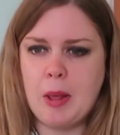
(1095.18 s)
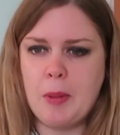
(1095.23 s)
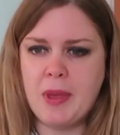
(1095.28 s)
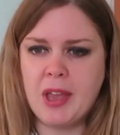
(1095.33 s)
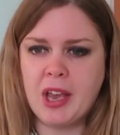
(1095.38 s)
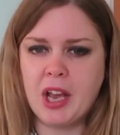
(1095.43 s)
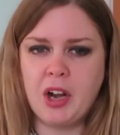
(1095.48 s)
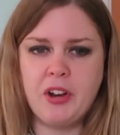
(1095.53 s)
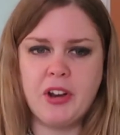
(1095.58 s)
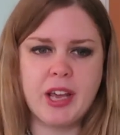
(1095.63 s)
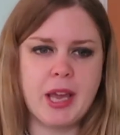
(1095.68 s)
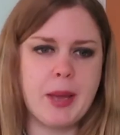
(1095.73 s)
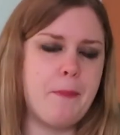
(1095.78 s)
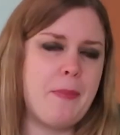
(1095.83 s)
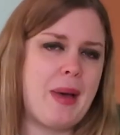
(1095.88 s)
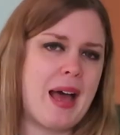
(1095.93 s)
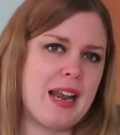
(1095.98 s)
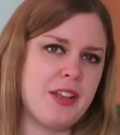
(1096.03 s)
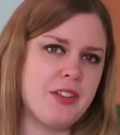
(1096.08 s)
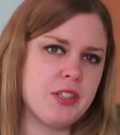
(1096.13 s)
including a
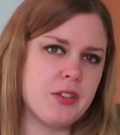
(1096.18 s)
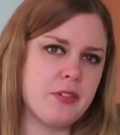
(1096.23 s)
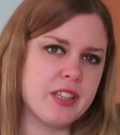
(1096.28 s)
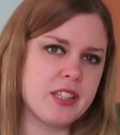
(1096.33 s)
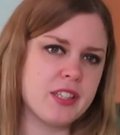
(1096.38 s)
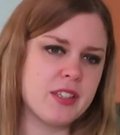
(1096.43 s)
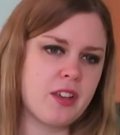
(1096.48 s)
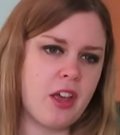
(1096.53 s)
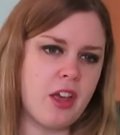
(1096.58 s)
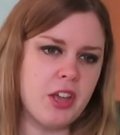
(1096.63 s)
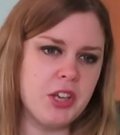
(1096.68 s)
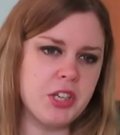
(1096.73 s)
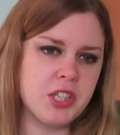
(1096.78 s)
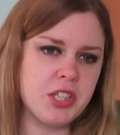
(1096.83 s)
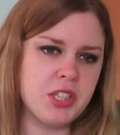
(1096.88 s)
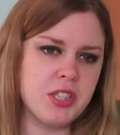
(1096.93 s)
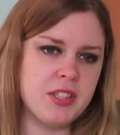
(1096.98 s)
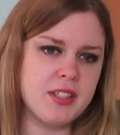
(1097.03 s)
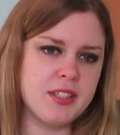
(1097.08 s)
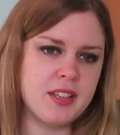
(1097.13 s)
balance of
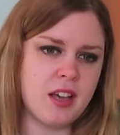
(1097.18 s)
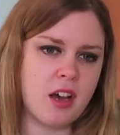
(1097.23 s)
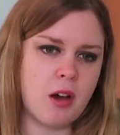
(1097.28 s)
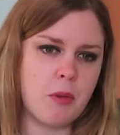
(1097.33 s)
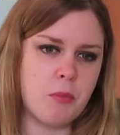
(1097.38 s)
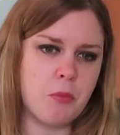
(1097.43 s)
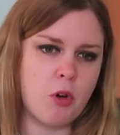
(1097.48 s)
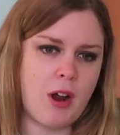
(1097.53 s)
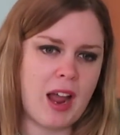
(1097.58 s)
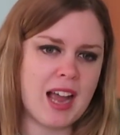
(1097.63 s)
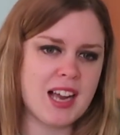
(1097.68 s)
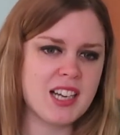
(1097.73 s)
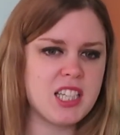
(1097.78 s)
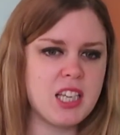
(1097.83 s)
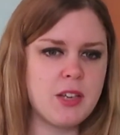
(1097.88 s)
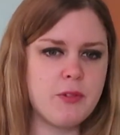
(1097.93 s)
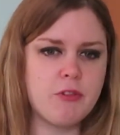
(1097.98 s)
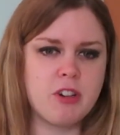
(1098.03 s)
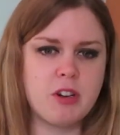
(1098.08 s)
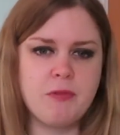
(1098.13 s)
excursions that are more
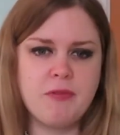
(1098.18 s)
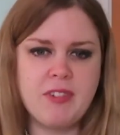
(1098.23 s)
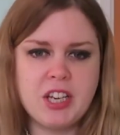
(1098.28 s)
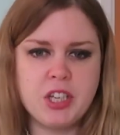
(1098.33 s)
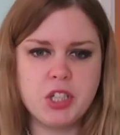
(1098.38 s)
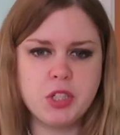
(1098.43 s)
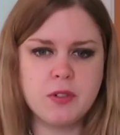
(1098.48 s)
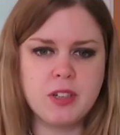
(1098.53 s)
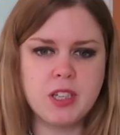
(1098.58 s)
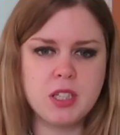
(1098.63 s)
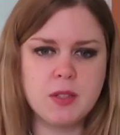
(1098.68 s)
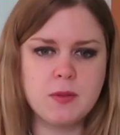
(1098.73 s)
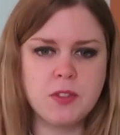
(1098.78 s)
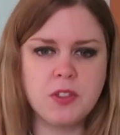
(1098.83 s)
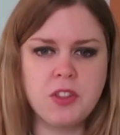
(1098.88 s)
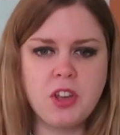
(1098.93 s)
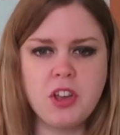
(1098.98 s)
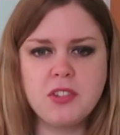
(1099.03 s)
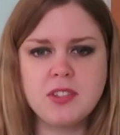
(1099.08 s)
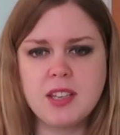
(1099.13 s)
active or adventurous
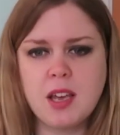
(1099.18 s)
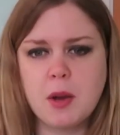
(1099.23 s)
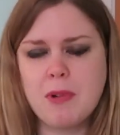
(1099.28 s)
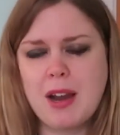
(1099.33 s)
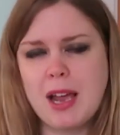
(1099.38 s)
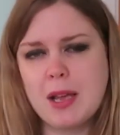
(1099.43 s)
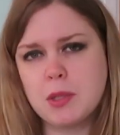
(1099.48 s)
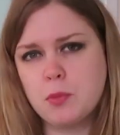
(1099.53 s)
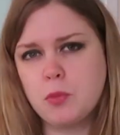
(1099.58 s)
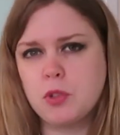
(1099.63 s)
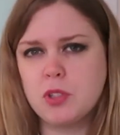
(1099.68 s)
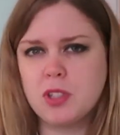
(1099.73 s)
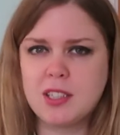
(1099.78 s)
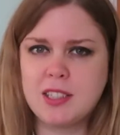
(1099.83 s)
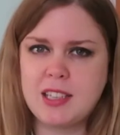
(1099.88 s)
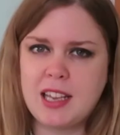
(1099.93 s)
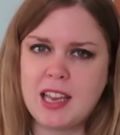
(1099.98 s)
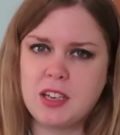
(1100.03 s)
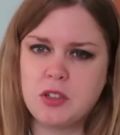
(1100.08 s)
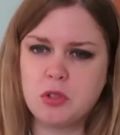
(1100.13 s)
with those that are perhaps more
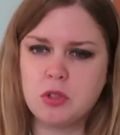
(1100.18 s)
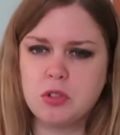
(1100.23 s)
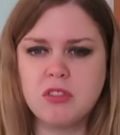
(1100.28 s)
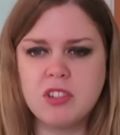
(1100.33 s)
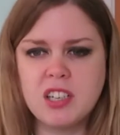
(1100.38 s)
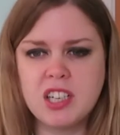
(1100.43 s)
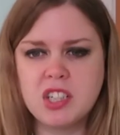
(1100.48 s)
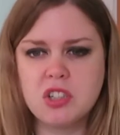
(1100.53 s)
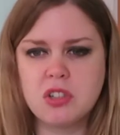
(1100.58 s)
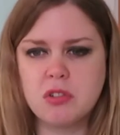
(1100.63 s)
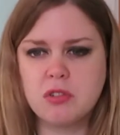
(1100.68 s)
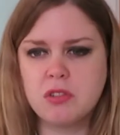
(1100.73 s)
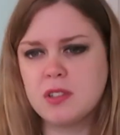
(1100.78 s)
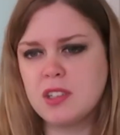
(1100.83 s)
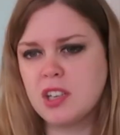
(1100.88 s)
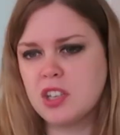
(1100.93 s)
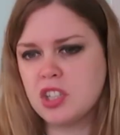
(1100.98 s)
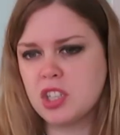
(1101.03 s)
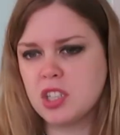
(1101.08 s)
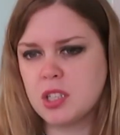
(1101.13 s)
sedate or traditional,
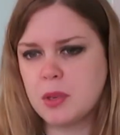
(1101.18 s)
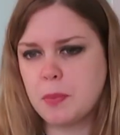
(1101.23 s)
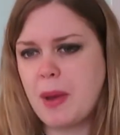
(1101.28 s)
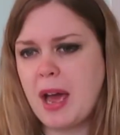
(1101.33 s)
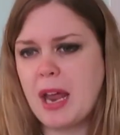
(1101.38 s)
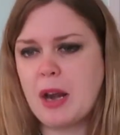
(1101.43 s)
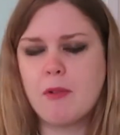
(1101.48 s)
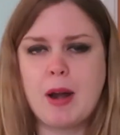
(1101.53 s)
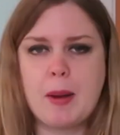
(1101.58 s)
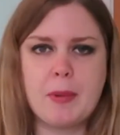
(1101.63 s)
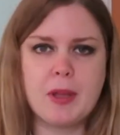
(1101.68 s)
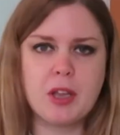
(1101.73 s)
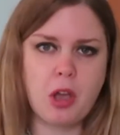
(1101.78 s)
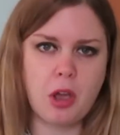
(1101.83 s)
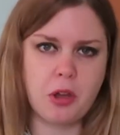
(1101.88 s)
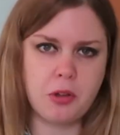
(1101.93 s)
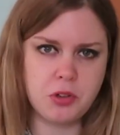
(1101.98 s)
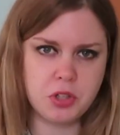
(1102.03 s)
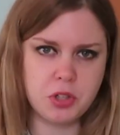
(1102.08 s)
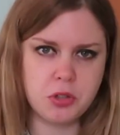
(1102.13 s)
such as a panoramic
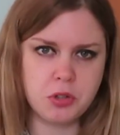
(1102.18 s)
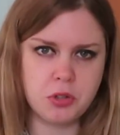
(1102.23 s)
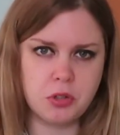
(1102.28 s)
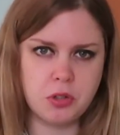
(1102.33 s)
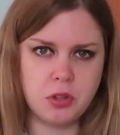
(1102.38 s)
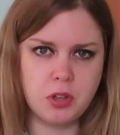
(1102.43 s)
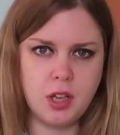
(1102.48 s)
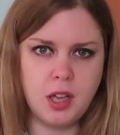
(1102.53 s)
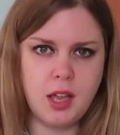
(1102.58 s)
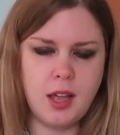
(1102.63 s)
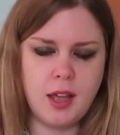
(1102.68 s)
coach tour.